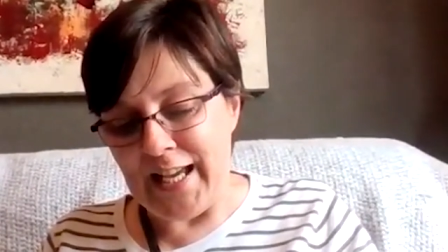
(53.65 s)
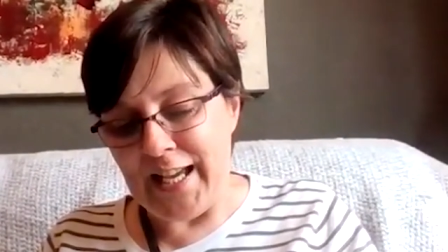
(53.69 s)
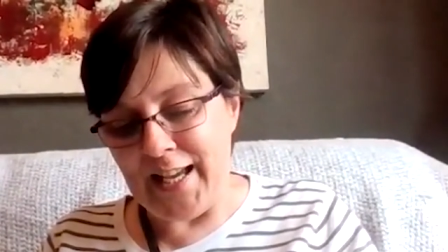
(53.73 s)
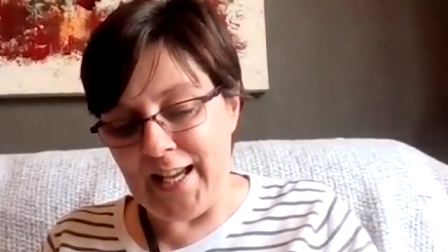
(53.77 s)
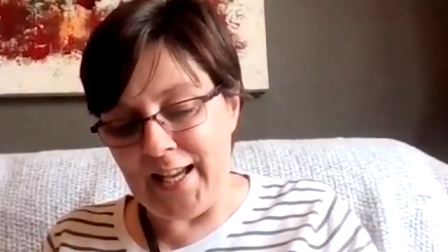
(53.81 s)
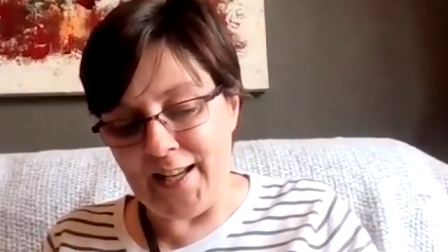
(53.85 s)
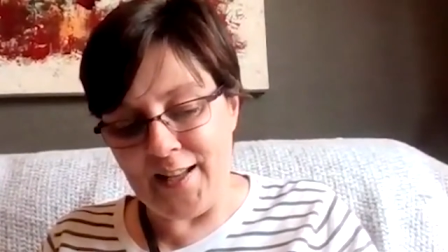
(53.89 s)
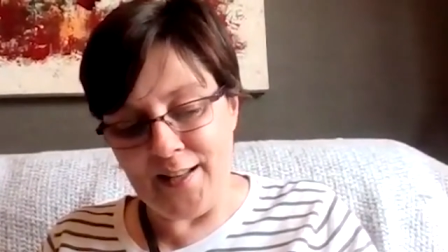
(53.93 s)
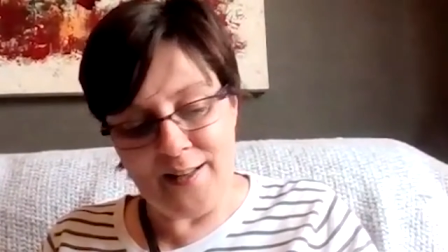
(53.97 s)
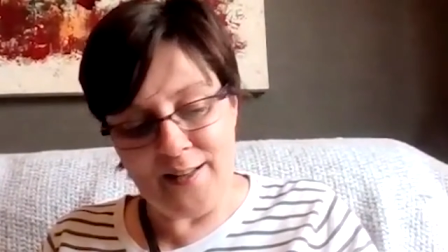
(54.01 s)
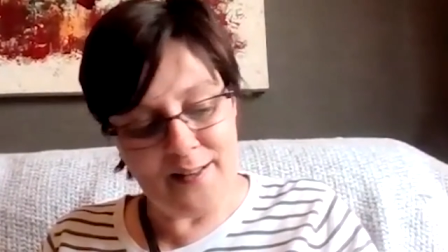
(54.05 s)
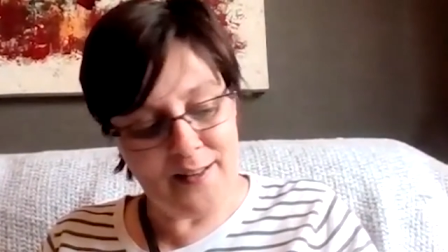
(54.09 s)

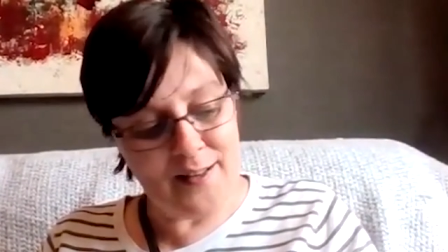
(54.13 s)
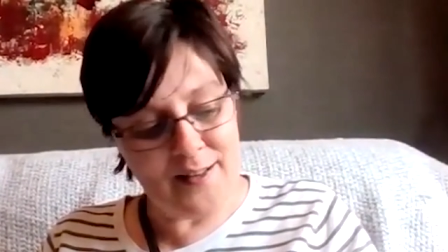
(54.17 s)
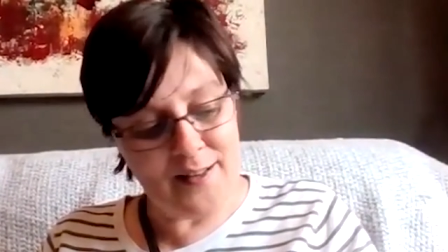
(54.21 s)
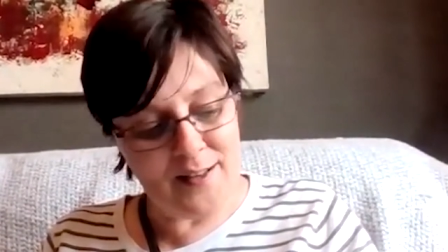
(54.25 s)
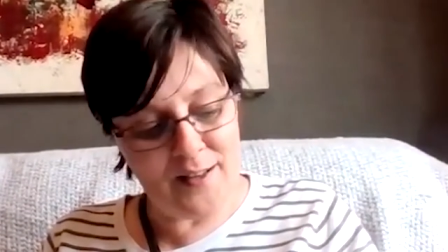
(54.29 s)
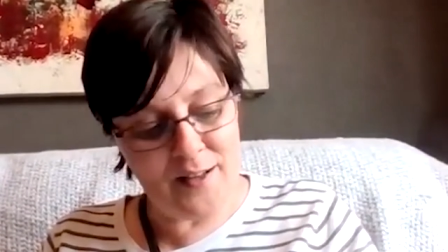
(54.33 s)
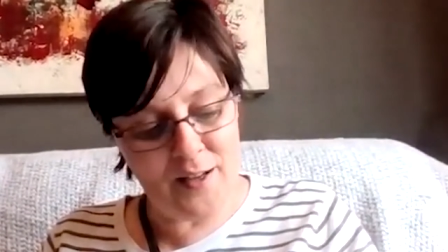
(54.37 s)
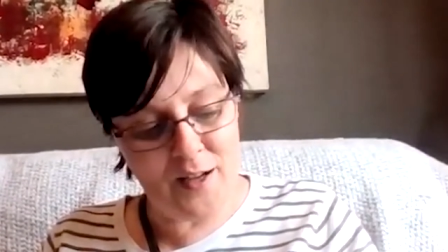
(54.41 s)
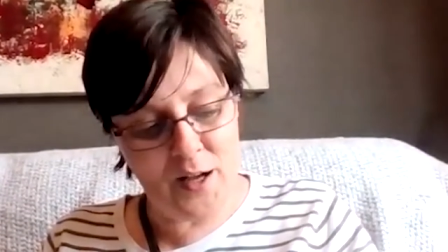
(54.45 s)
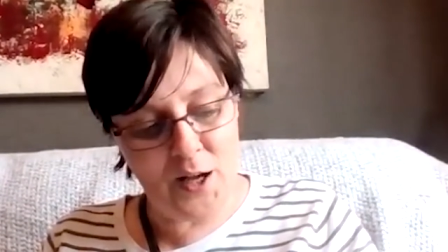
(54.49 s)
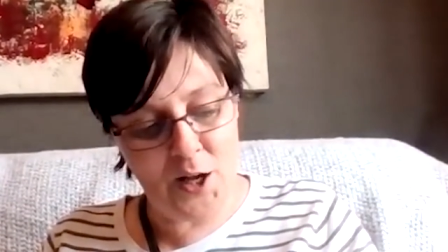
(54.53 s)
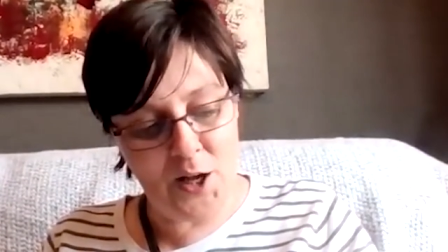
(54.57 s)
it
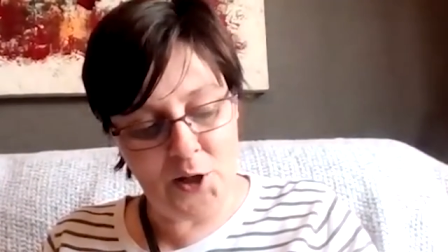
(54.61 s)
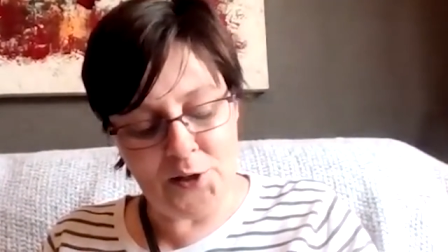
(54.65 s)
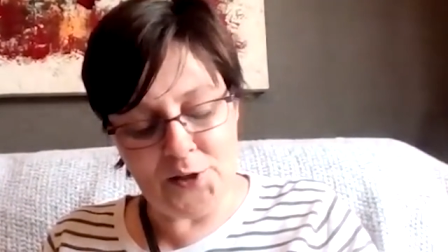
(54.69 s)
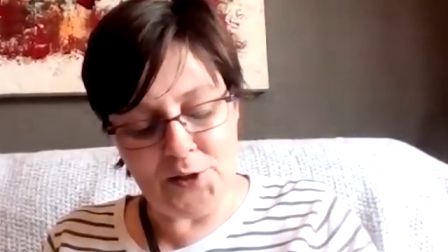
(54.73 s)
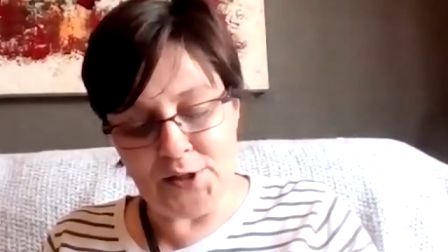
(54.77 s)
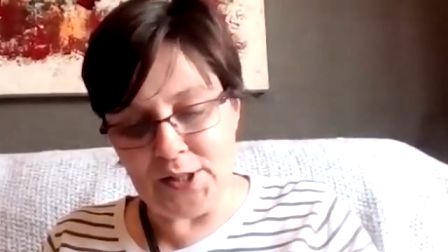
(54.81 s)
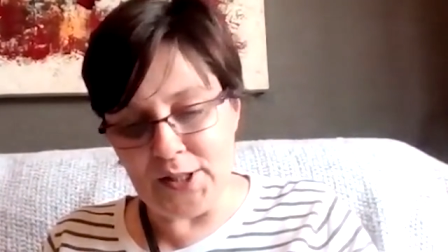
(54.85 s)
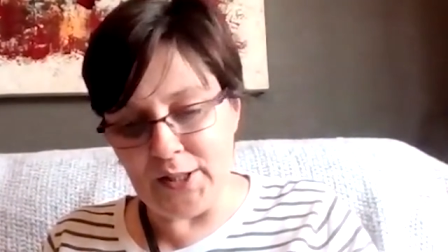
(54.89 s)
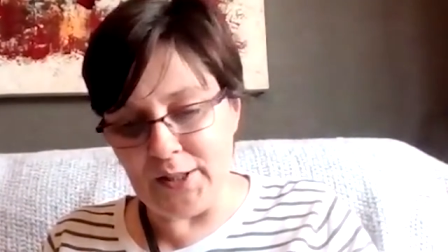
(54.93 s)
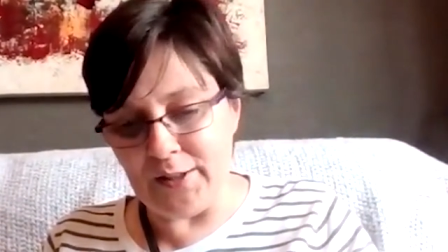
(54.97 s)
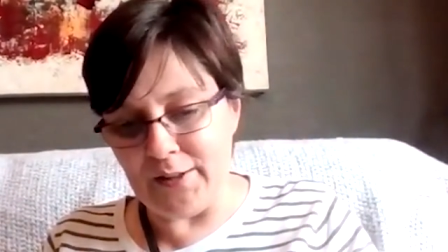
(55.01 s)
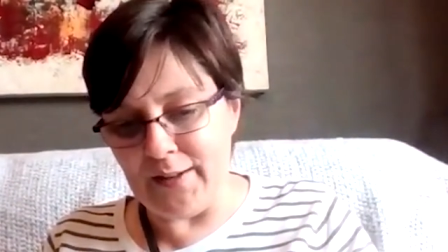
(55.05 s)

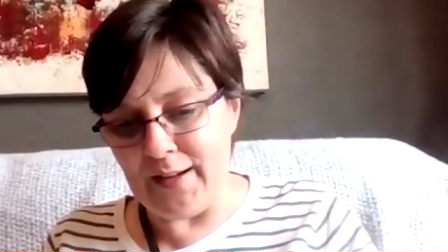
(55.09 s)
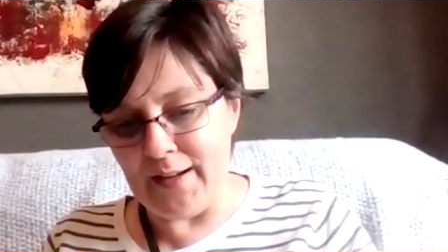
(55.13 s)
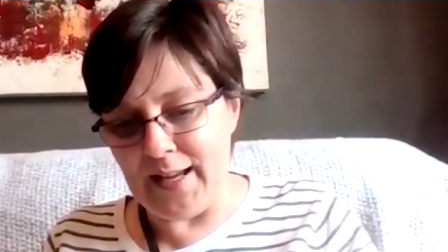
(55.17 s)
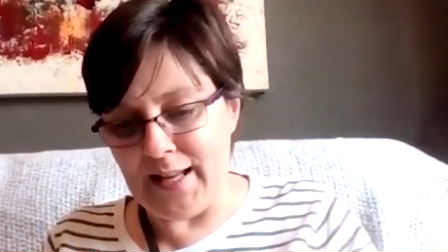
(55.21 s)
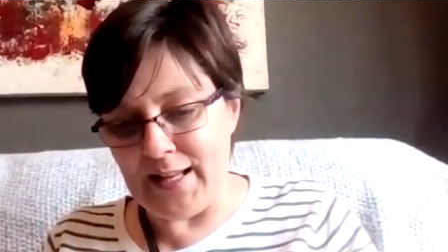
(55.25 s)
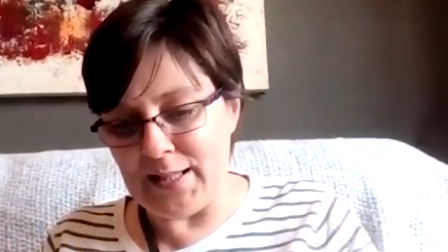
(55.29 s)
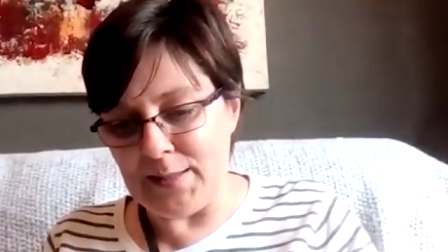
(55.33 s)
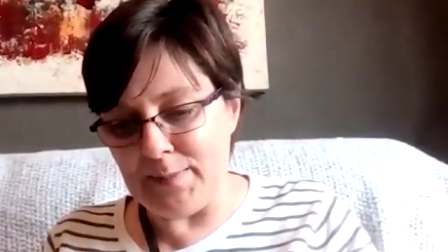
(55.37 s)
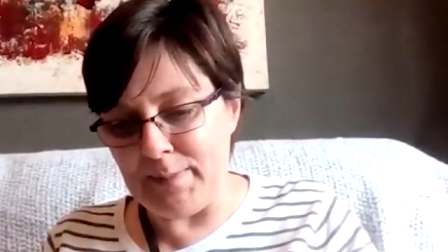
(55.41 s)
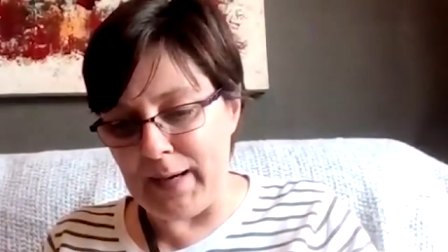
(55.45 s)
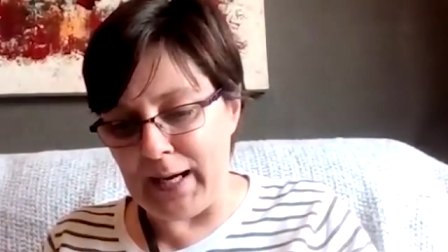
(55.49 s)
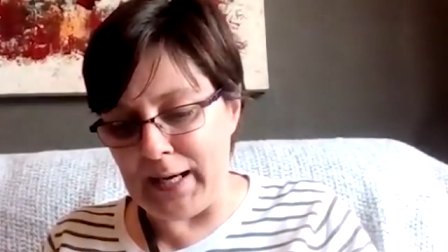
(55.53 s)
also
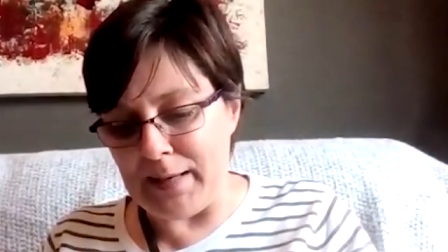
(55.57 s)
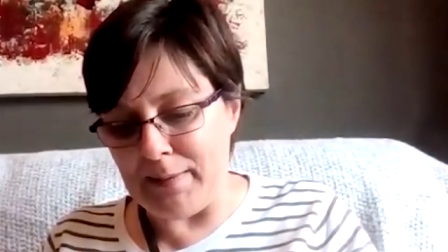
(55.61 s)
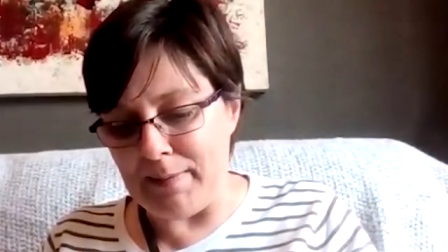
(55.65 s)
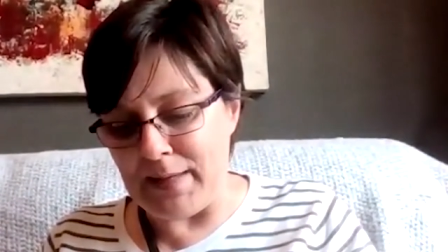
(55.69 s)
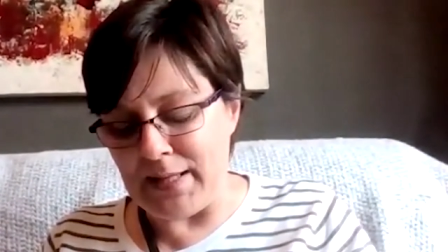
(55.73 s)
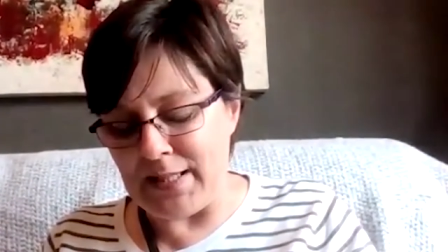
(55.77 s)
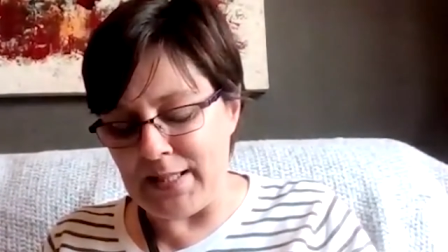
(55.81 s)
inspired